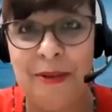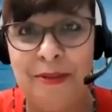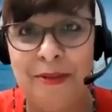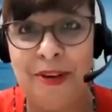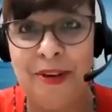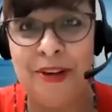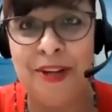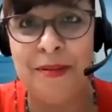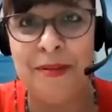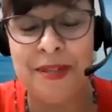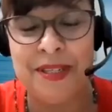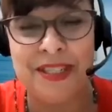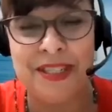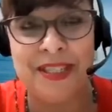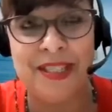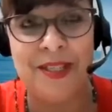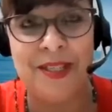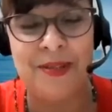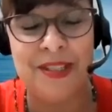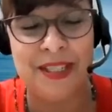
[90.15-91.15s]
for him
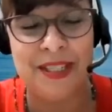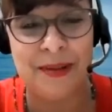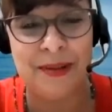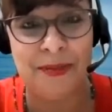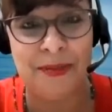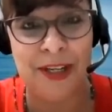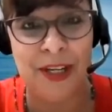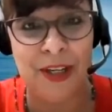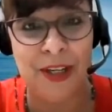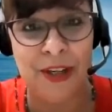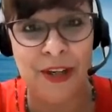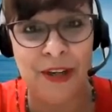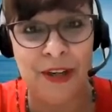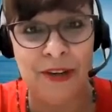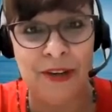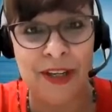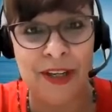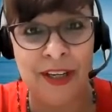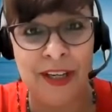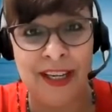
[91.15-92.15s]
it's still
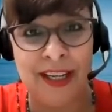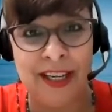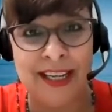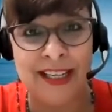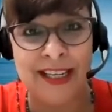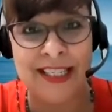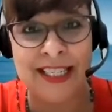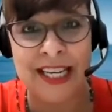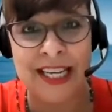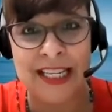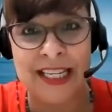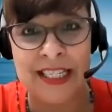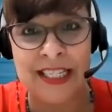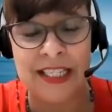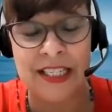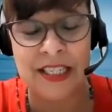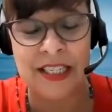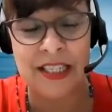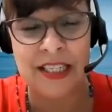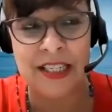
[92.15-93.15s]
something new. He says,